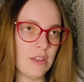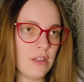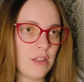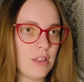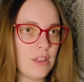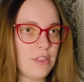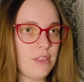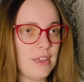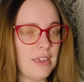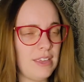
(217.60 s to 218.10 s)

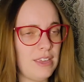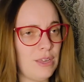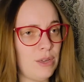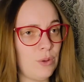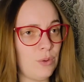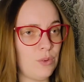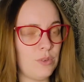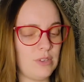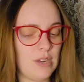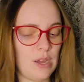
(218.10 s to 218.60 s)
Thank you.
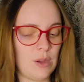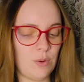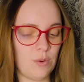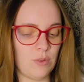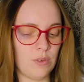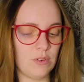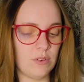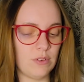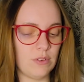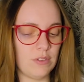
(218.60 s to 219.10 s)
Now,
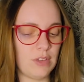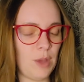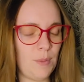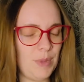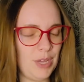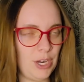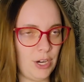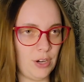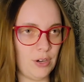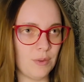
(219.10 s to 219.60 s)
come
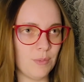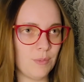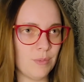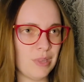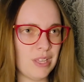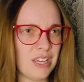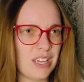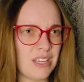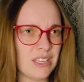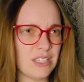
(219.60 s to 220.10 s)
here,
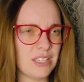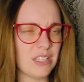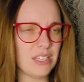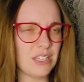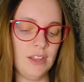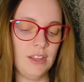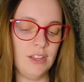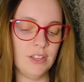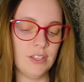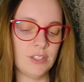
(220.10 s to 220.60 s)
please.
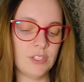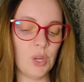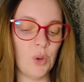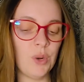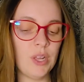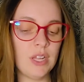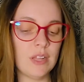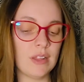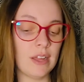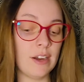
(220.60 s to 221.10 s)

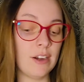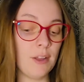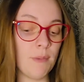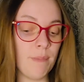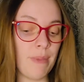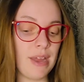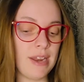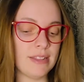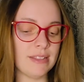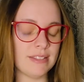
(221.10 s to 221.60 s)
Tony glared at
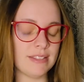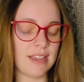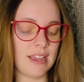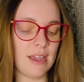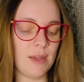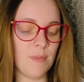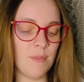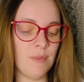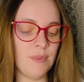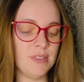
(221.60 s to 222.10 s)
Ben and
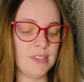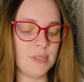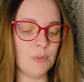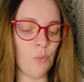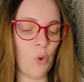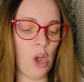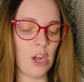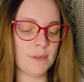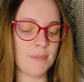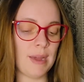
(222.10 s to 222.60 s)
Sam, then
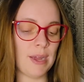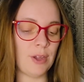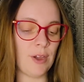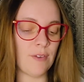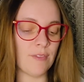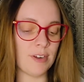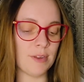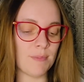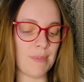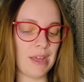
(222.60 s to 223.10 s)
walked back
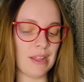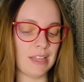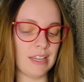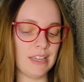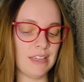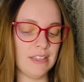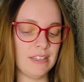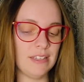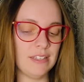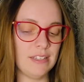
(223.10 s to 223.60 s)
over to
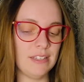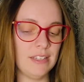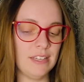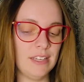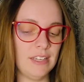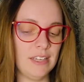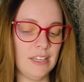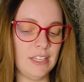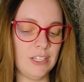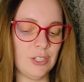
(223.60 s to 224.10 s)
Meli.
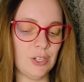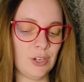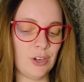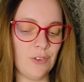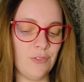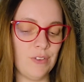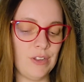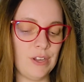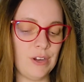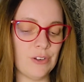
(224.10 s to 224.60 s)
He took her
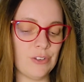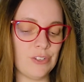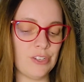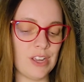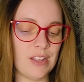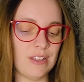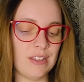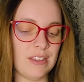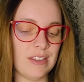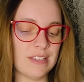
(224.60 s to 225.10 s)
fingers
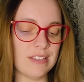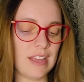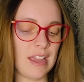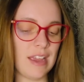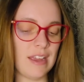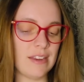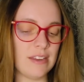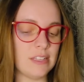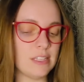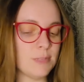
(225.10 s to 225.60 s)
gently in his
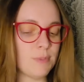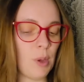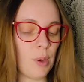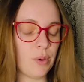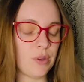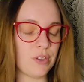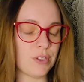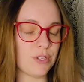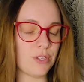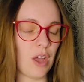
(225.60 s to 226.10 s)
hand and spoke
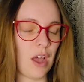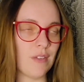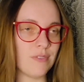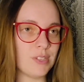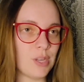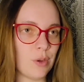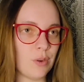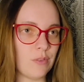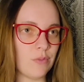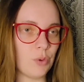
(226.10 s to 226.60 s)
in a soft
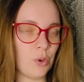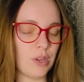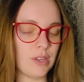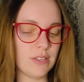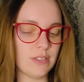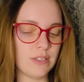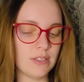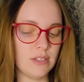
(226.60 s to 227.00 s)
tone of voice.